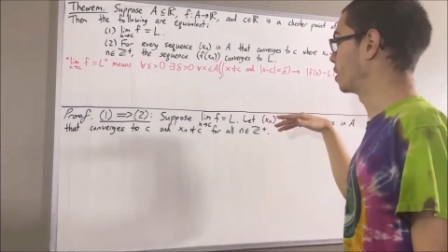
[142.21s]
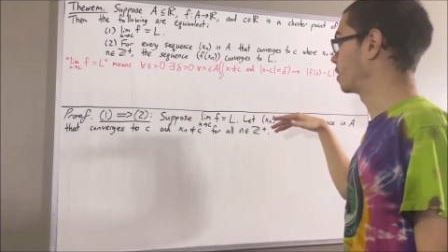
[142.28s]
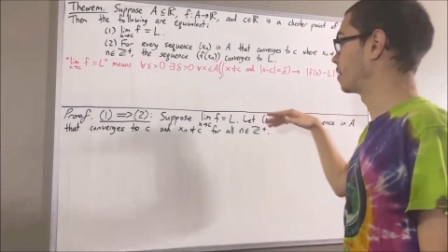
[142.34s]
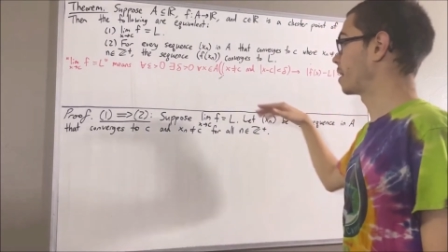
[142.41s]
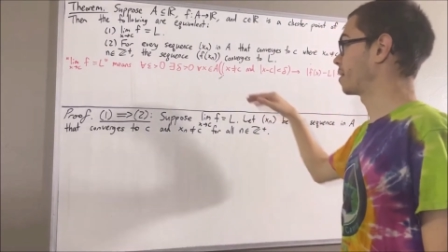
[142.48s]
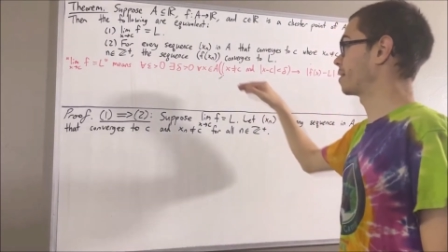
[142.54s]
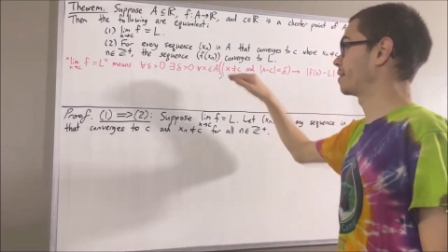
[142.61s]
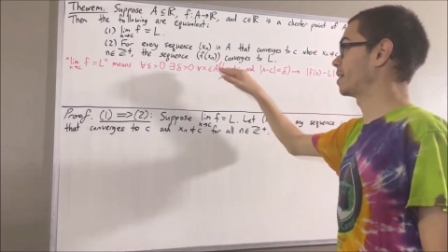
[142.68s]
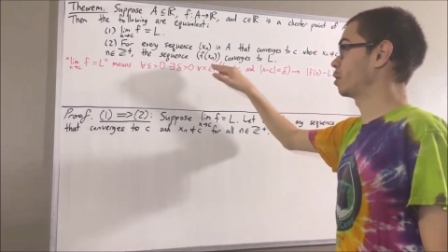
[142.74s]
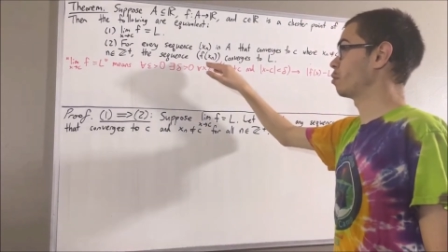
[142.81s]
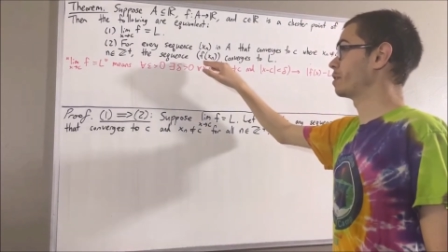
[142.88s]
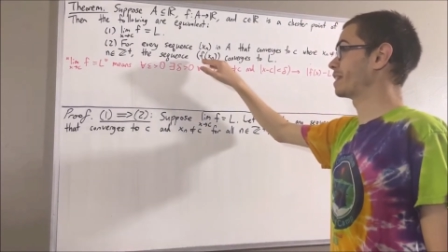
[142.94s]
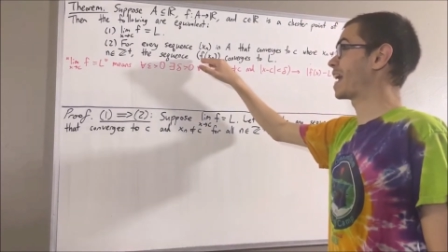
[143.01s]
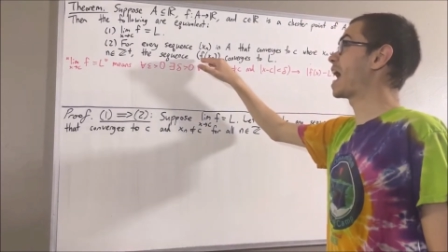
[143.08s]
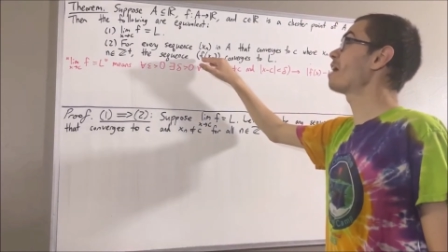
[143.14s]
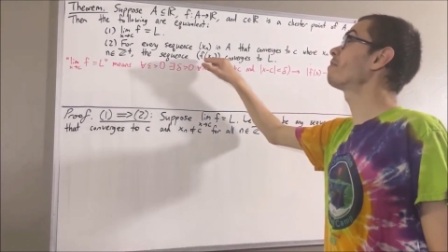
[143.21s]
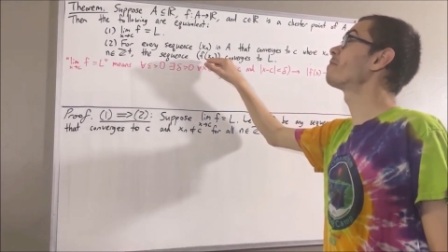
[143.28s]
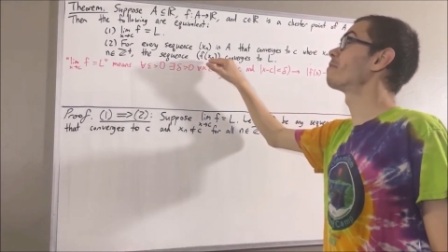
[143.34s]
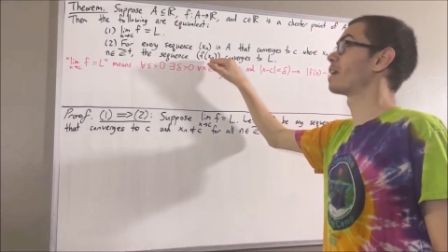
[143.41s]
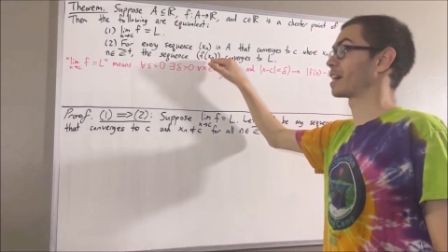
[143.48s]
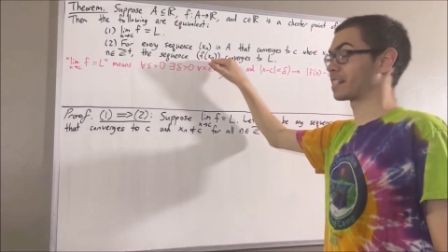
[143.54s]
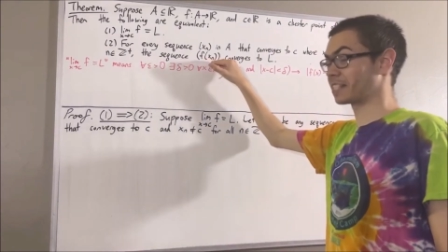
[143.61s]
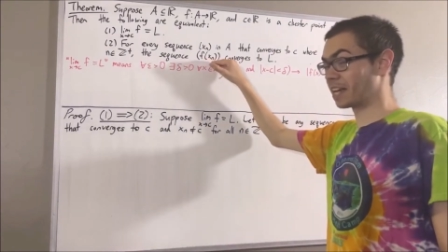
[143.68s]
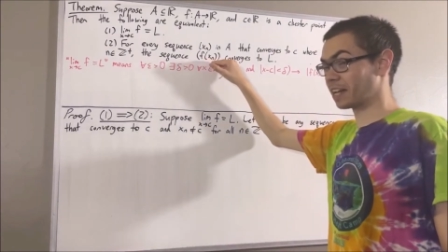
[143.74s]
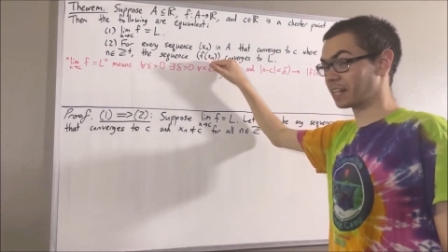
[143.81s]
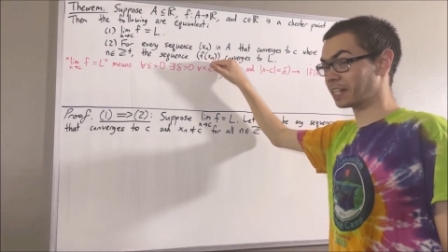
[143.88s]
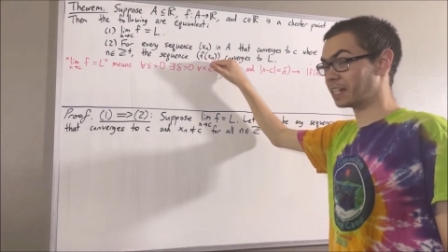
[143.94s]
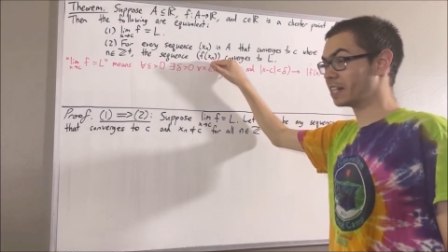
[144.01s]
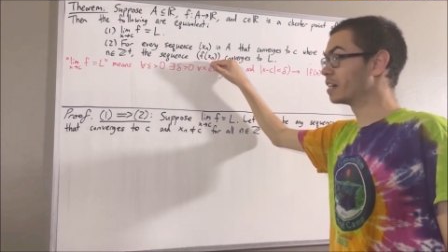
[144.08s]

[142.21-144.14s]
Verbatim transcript: that the sequence f of xn